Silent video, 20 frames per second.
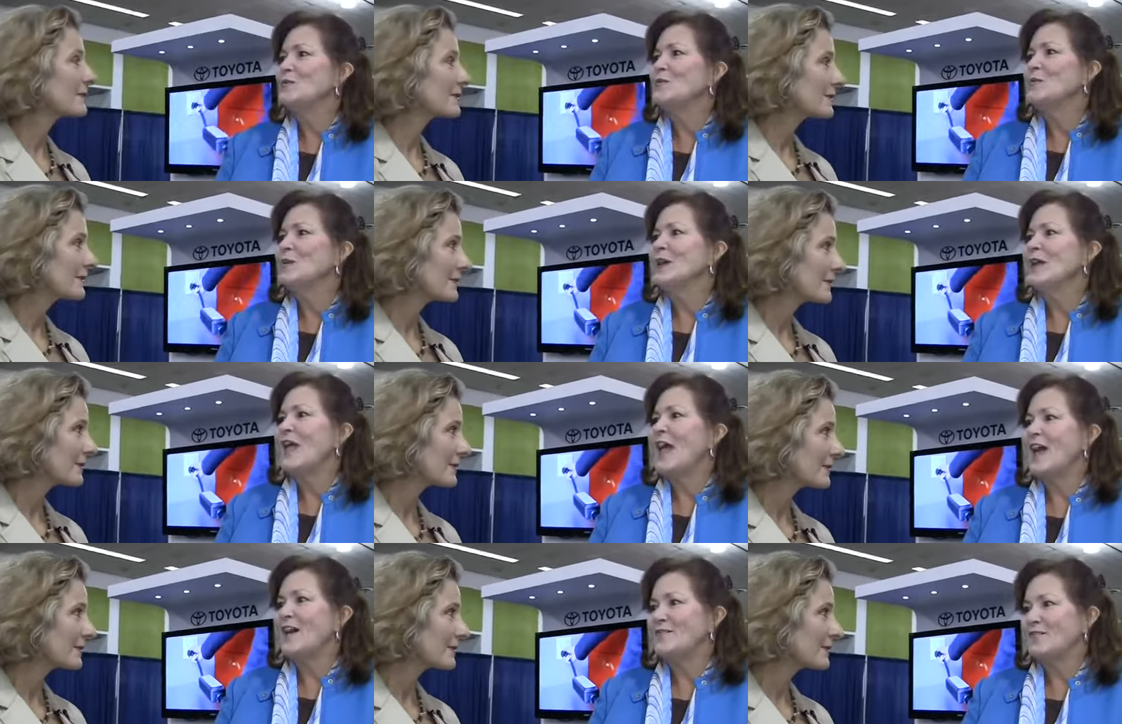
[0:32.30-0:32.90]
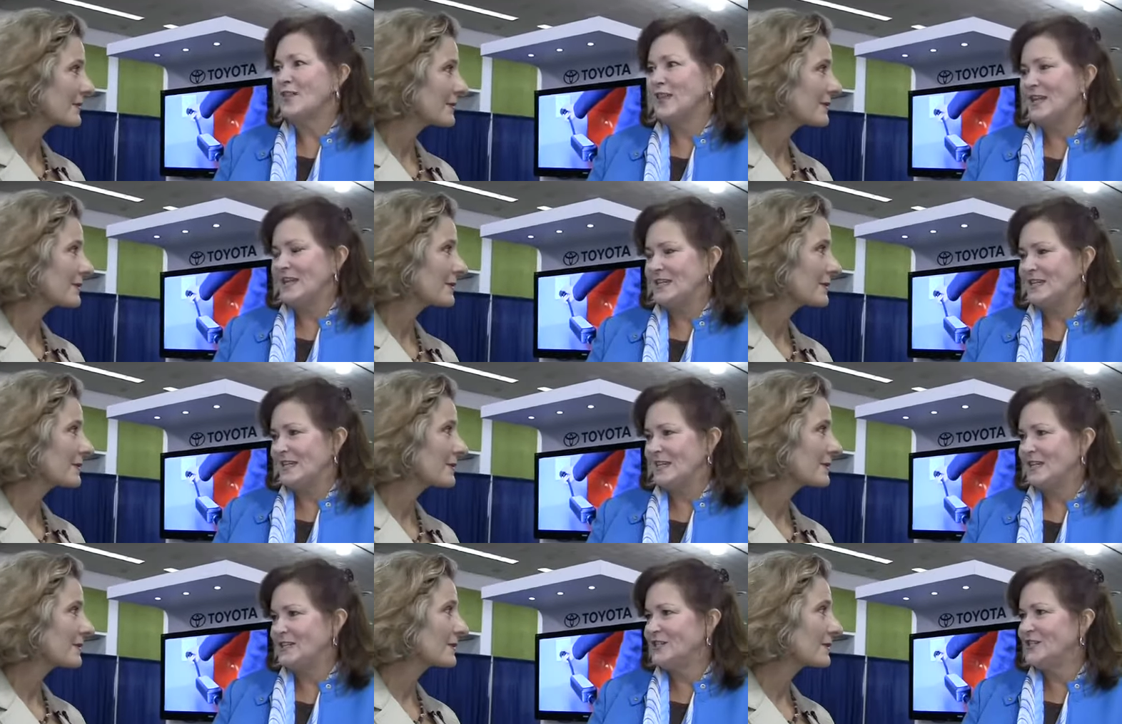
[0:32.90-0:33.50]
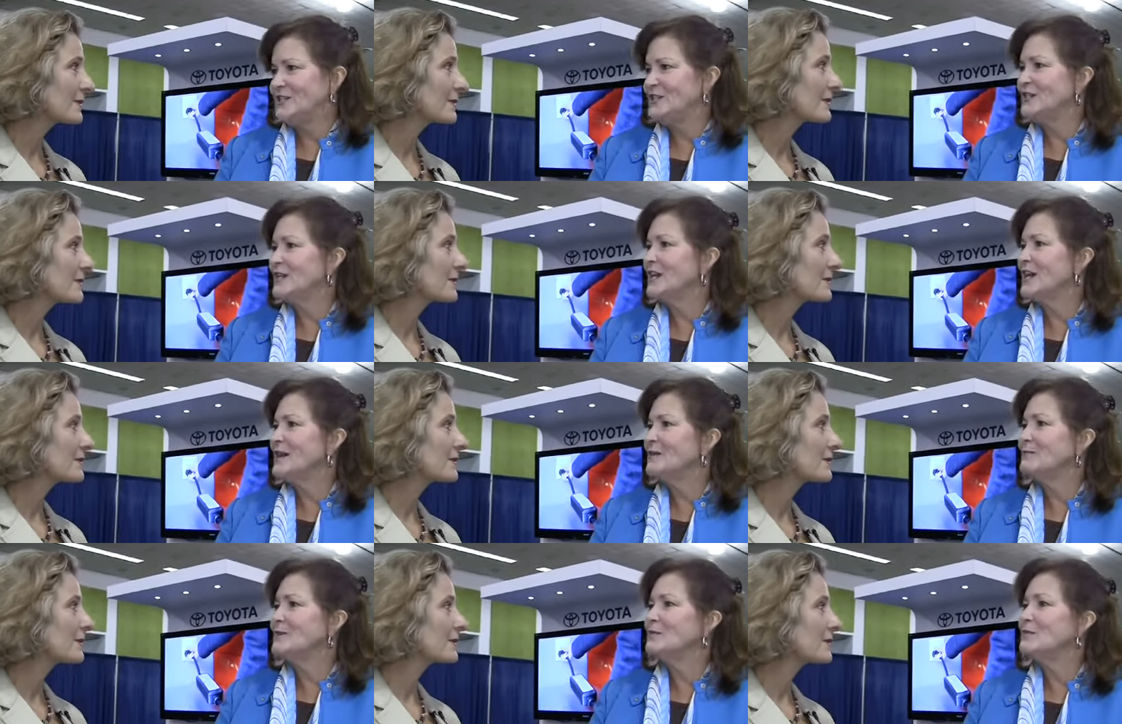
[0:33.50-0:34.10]
Speaker 1: we have the intention to
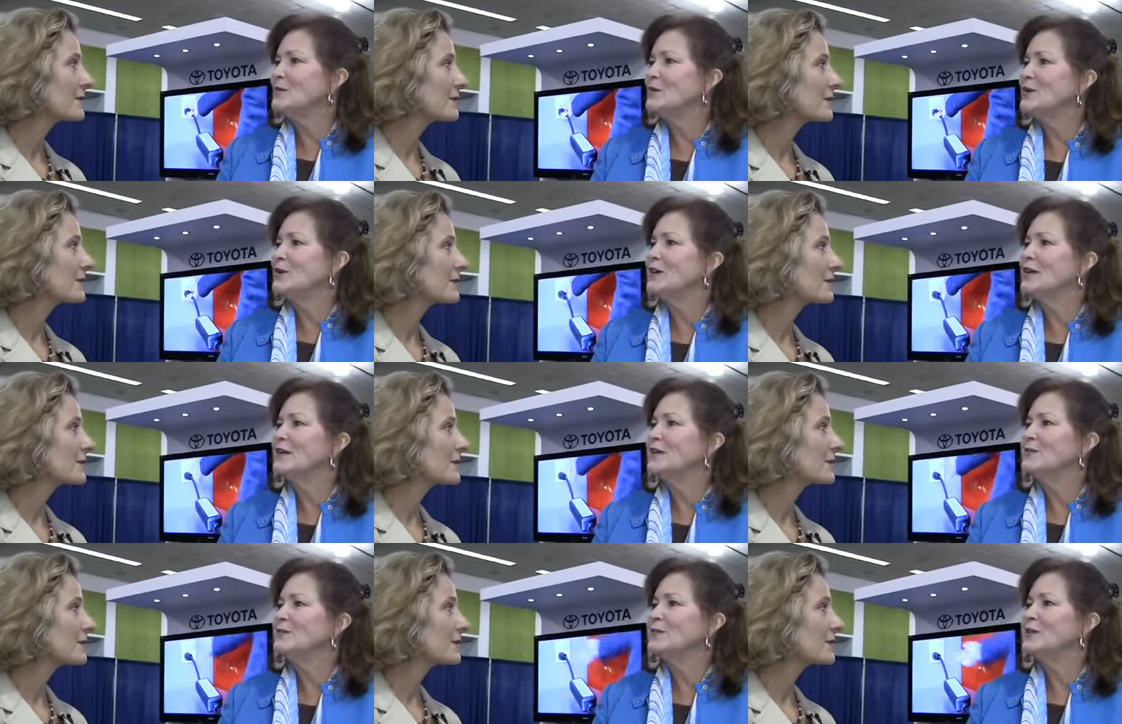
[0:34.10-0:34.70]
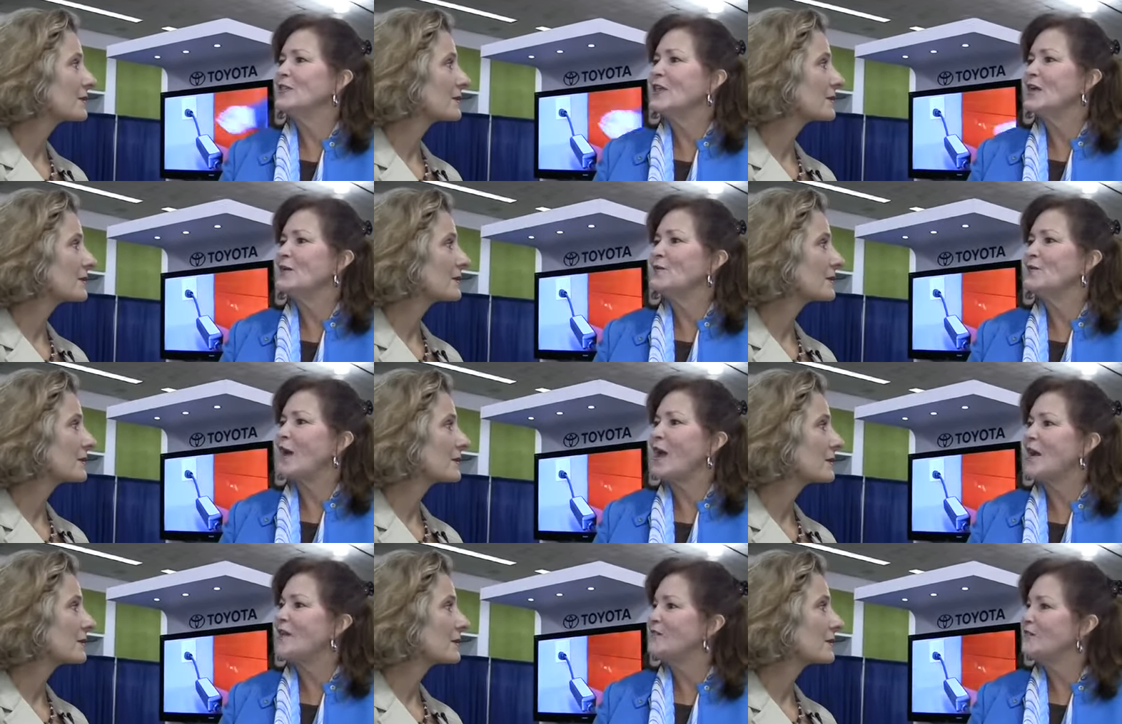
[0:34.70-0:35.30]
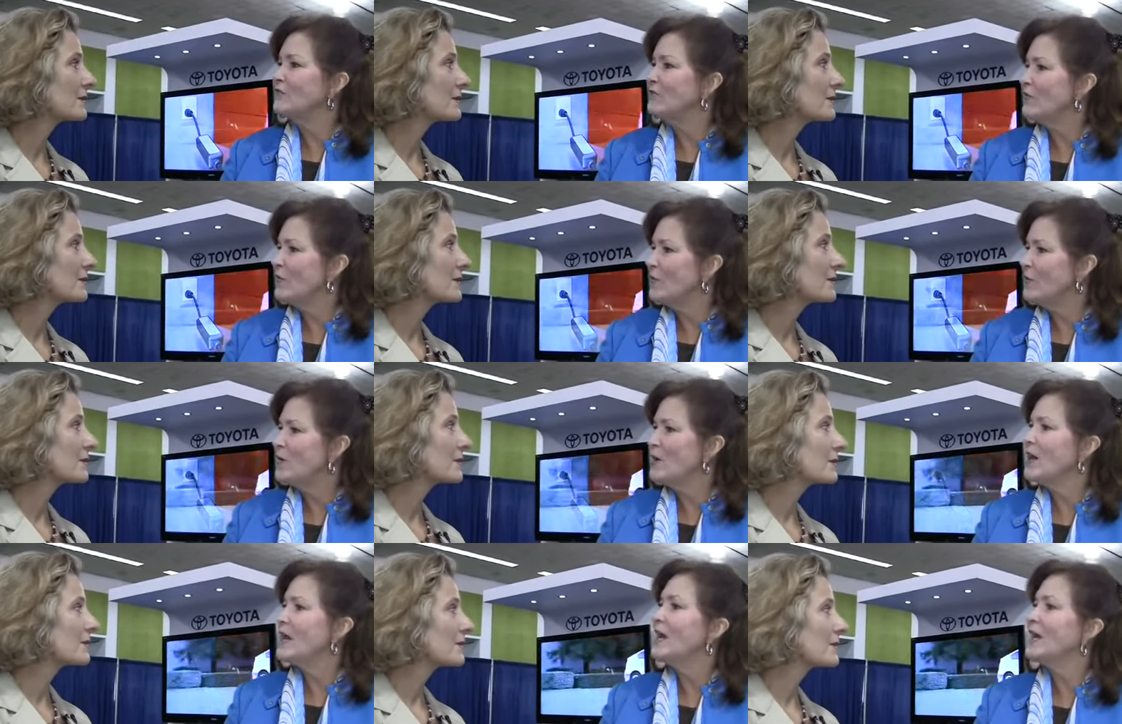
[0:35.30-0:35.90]
come to market with a
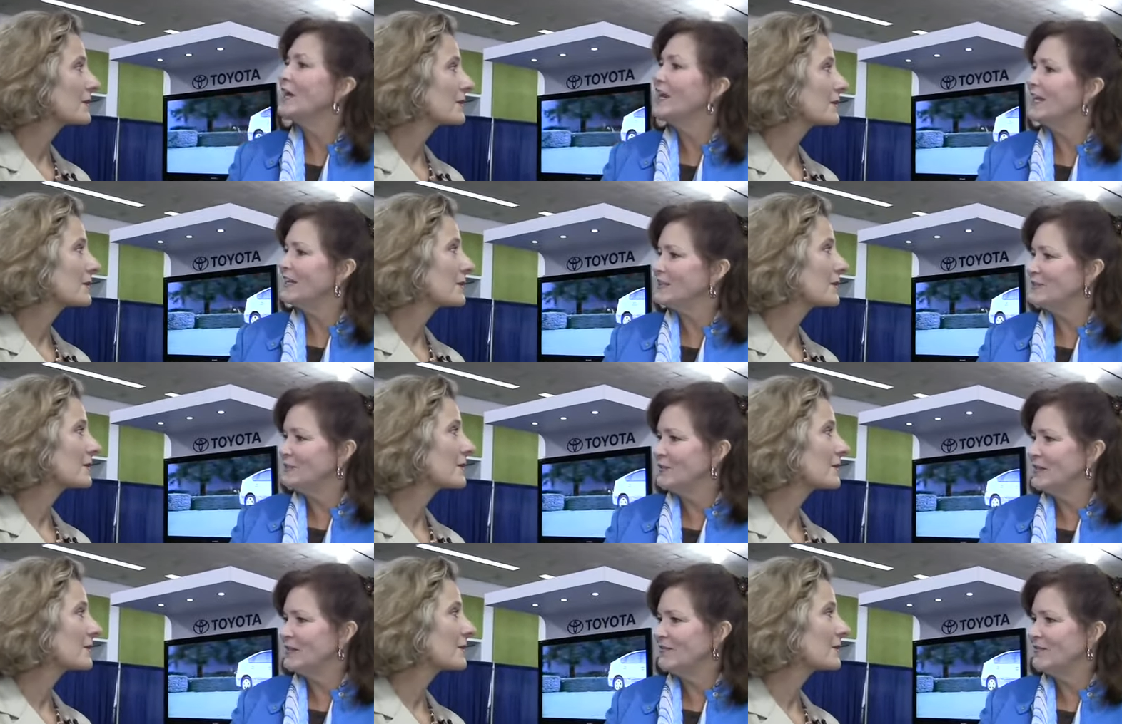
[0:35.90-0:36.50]
RAV4 electric